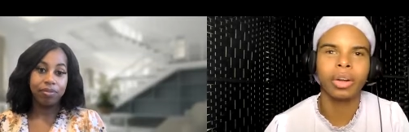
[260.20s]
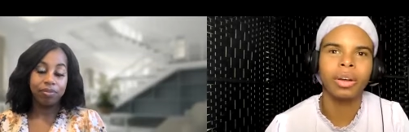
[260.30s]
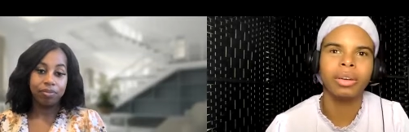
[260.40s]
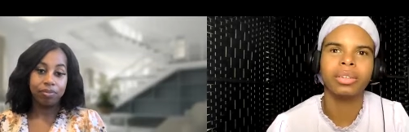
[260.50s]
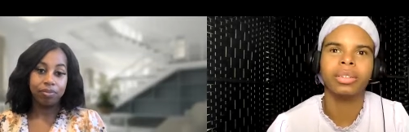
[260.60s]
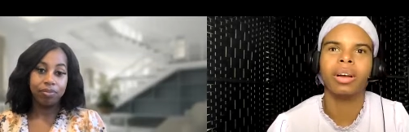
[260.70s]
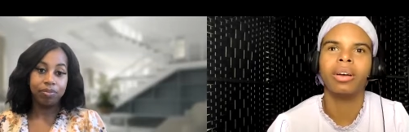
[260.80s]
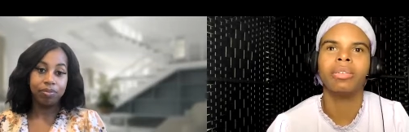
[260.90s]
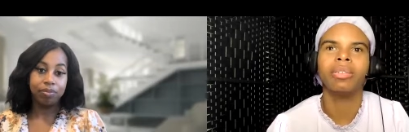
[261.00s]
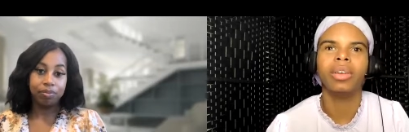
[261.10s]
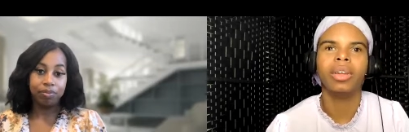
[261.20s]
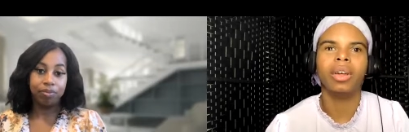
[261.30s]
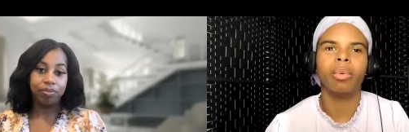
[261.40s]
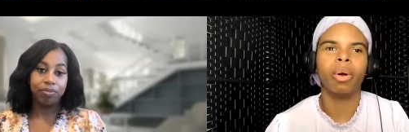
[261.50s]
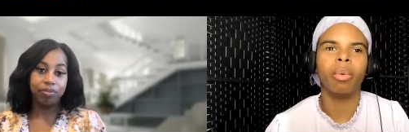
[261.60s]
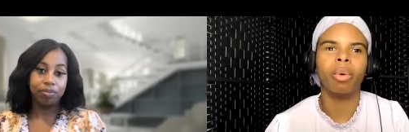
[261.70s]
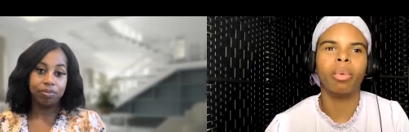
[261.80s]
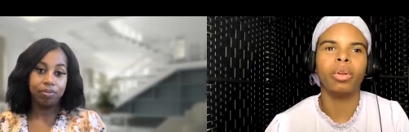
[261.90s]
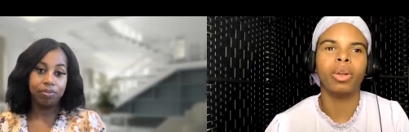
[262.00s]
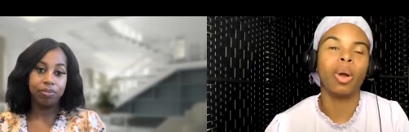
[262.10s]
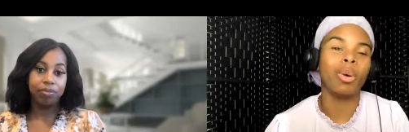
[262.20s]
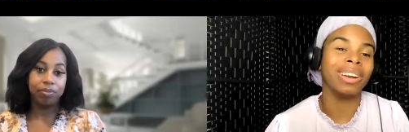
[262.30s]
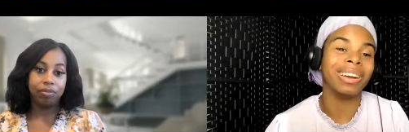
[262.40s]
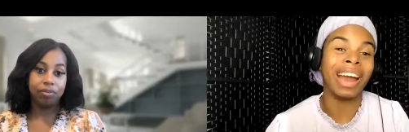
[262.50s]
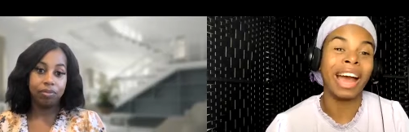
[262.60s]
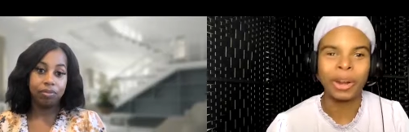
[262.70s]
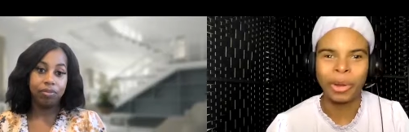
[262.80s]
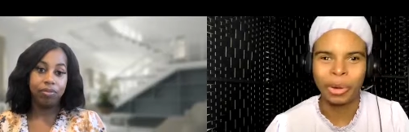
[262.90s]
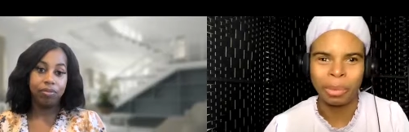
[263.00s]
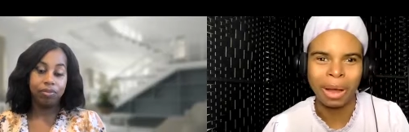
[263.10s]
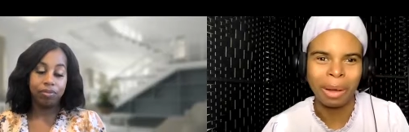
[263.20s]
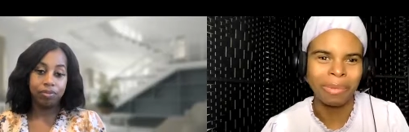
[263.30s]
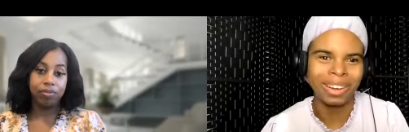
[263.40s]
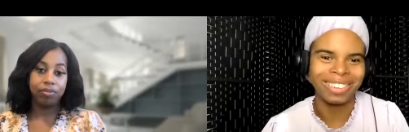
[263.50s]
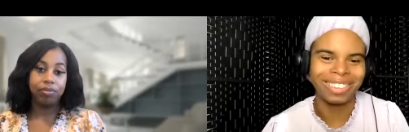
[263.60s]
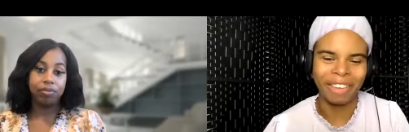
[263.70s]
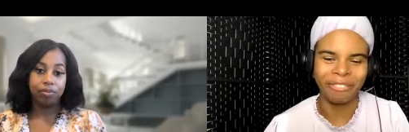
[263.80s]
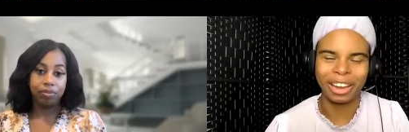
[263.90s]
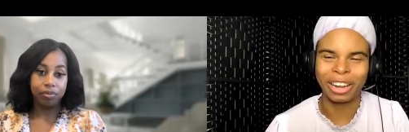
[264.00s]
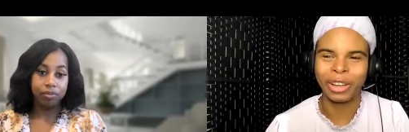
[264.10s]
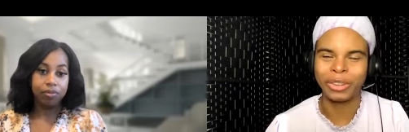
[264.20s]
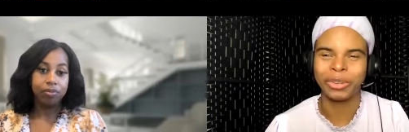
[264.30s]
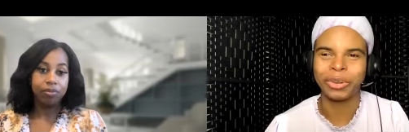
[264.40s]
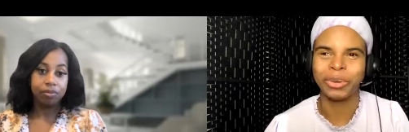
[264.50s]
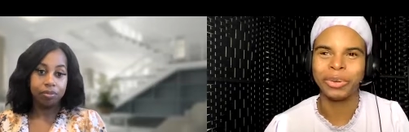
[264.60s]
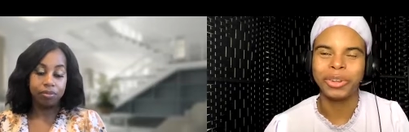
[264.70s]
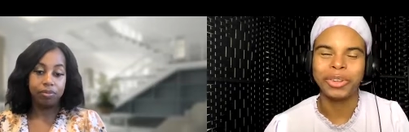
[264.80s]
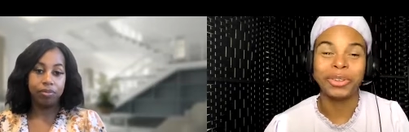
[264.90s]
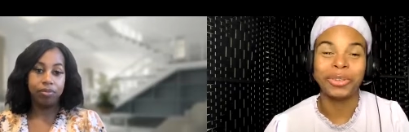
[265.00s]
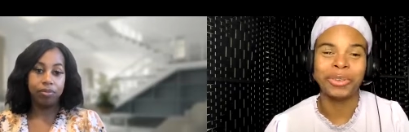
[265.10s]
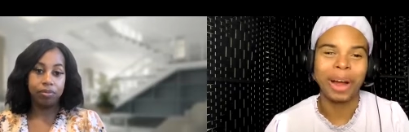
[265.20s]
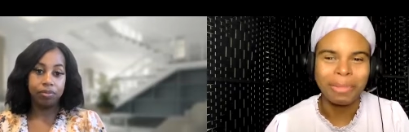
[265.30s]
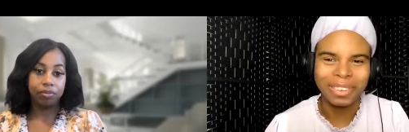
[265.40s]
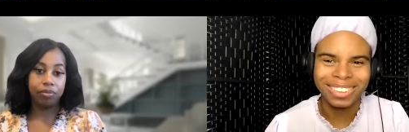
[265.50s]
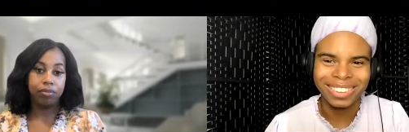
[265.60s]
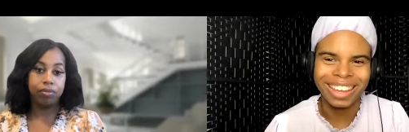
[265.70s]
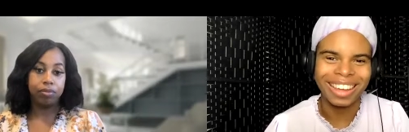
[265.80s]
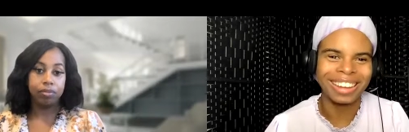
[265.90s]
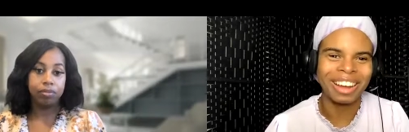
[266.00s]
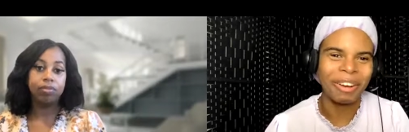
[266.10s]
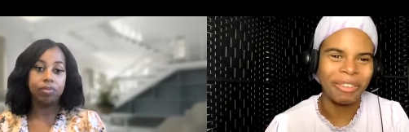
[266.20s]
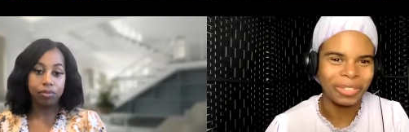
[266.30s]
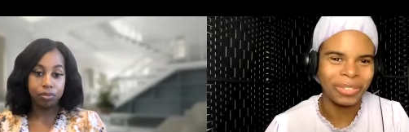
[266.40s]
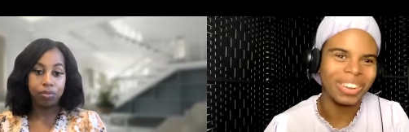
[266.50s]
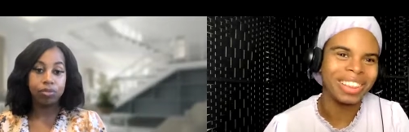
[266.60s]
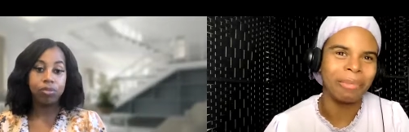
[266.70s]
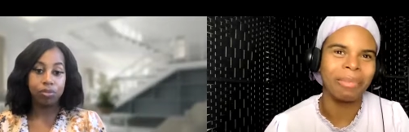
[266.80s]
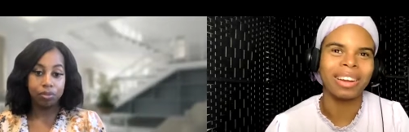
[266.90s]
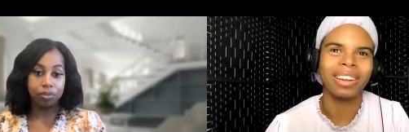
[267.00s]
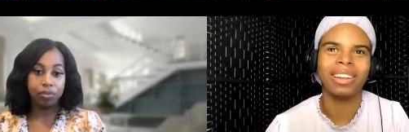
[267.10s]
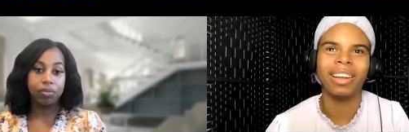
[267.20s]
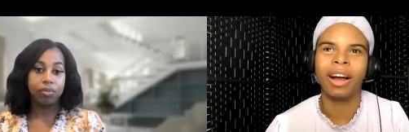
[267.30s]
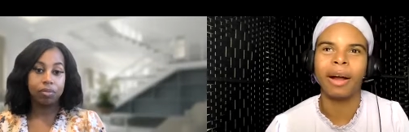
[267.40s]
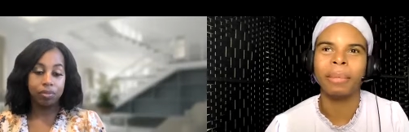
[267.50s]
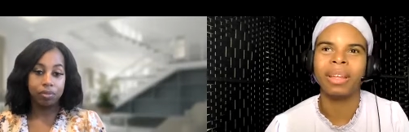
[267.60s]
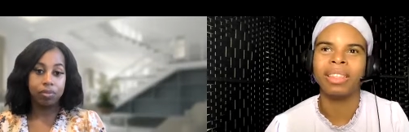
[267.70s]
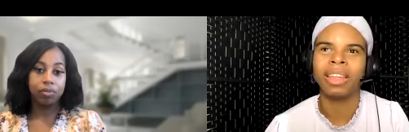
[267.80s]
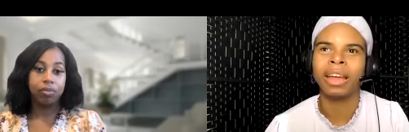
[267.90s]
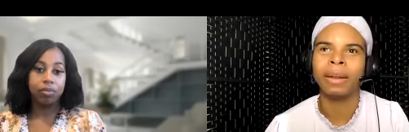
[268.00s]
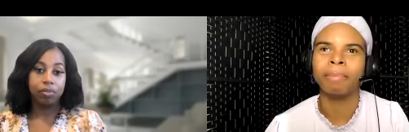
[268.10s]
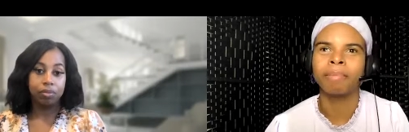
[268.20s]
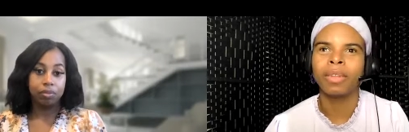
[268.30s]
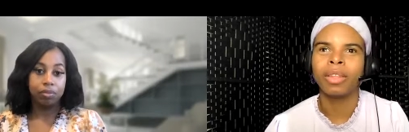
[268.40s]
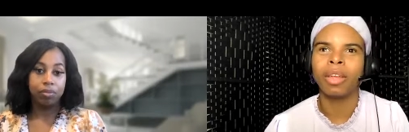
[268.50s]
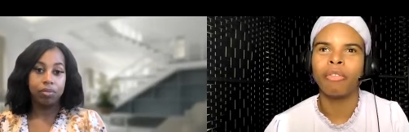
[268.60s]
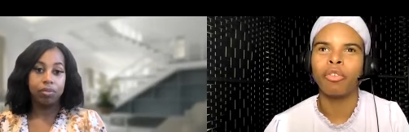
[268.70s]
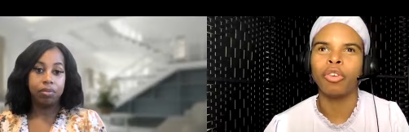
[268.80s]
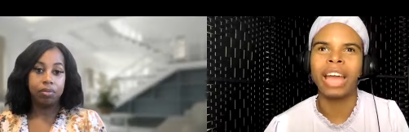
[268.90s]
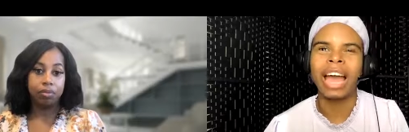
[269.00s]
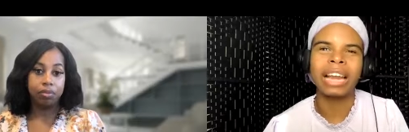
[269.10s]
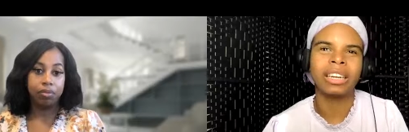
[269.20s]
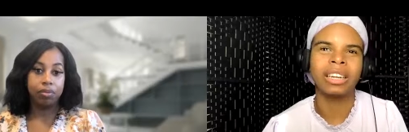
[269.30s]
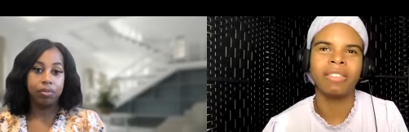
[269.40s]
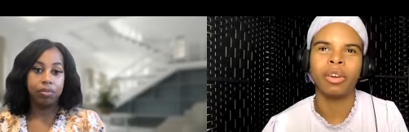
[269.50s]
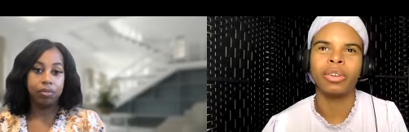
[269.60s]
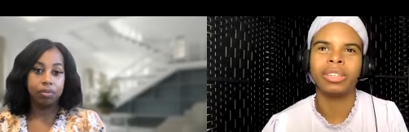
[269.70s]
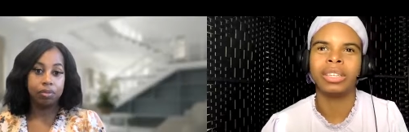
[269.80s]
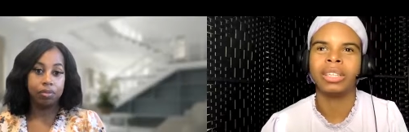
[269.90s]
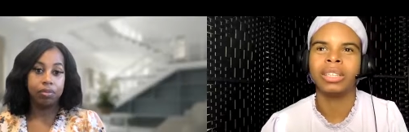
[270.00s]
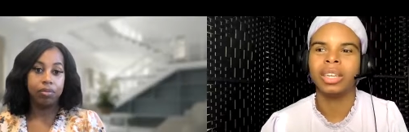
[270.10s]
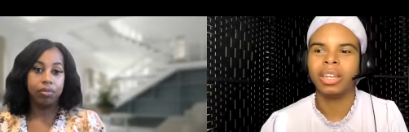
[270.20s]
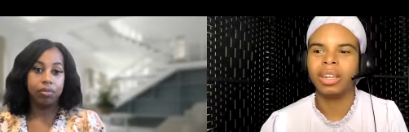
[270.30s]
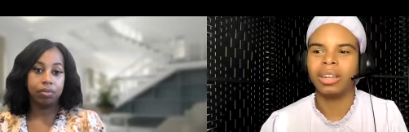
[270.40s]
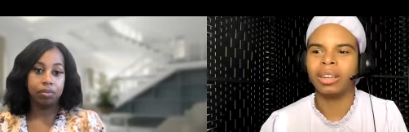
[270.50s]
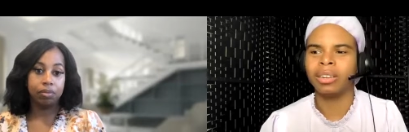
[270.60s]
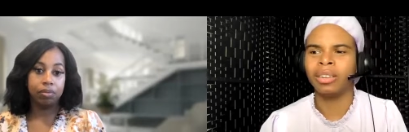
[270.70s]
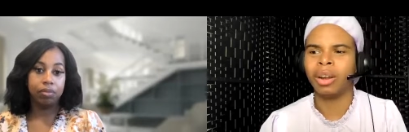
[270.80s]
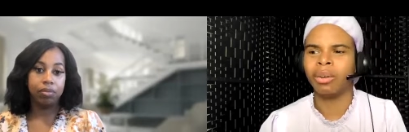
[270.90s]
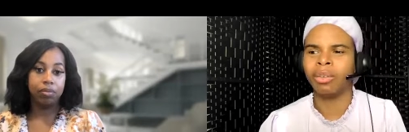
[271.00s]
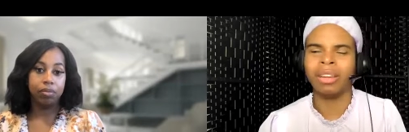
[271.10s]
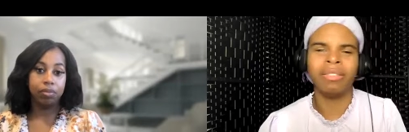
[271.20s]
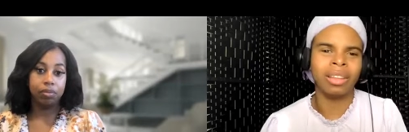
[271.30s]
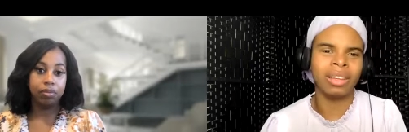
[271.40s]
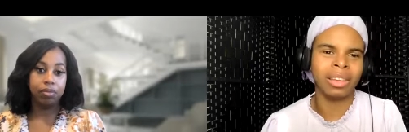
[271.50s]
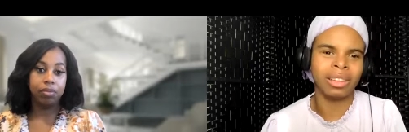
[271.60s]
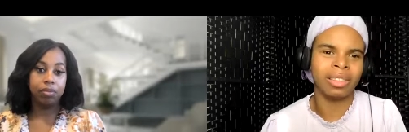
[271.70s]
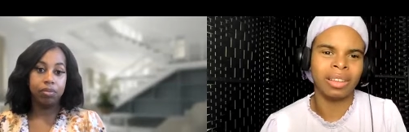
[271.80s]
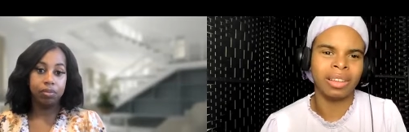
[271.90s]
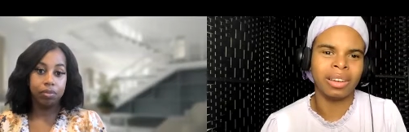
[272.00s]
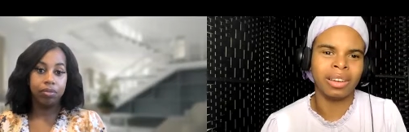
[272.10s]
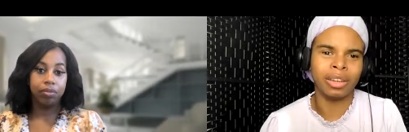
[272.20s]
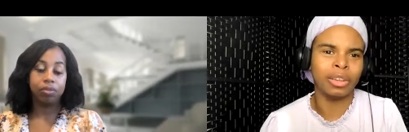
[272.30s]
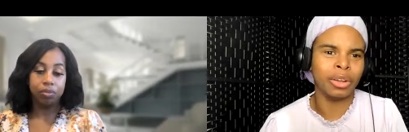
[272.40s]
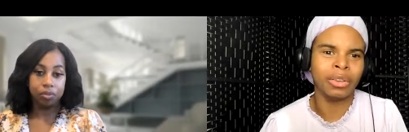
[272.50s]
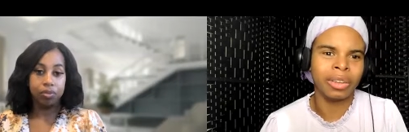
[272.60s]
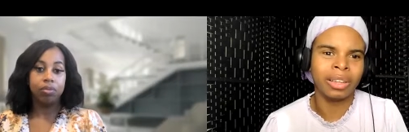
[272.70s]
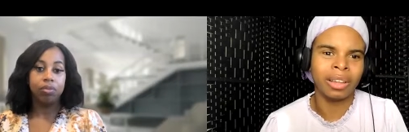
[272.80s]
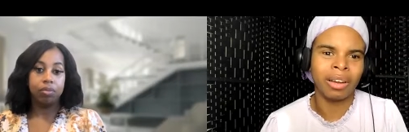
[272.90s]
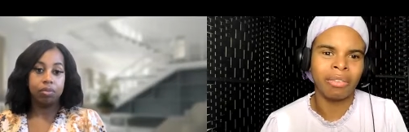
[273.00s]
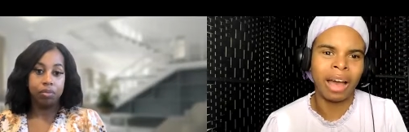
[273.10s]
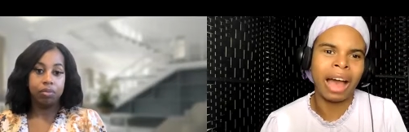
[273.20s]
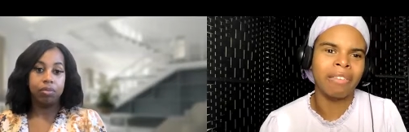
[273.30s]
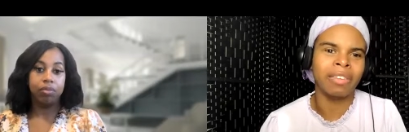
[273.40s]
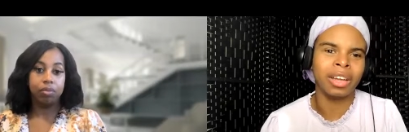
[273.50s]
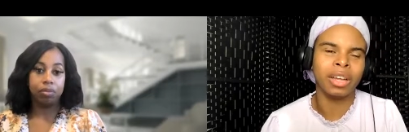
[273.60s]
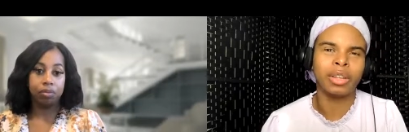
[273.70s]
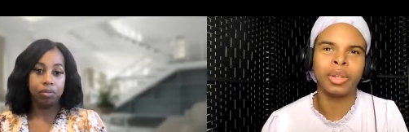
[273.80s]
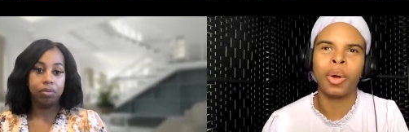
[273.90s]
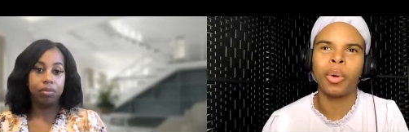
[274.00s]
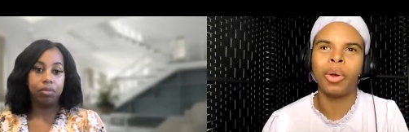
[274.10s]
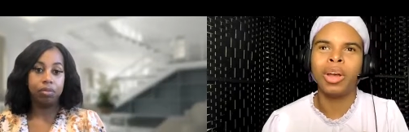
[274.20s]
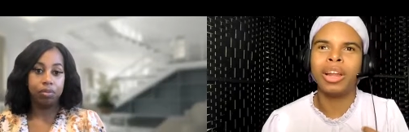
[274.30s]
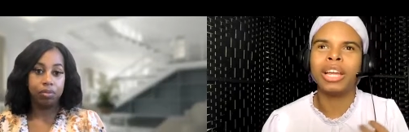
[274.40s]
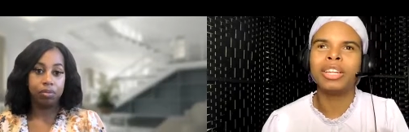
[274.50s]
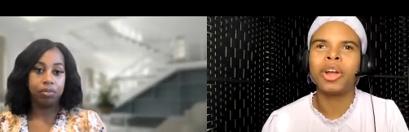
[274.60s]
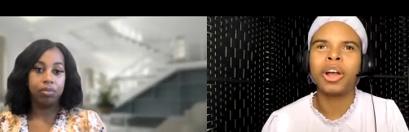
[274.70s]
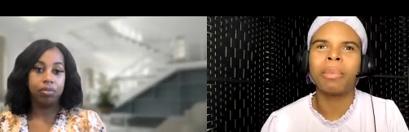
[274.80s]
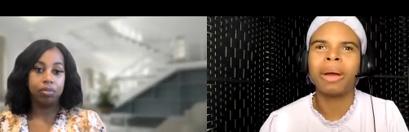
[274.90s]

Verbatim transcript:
Speaker 1: girls of what were we told and not told about money, that financial trauma that comes with money, um, and then the frugality versus you know living the luxurious of having it so let's talk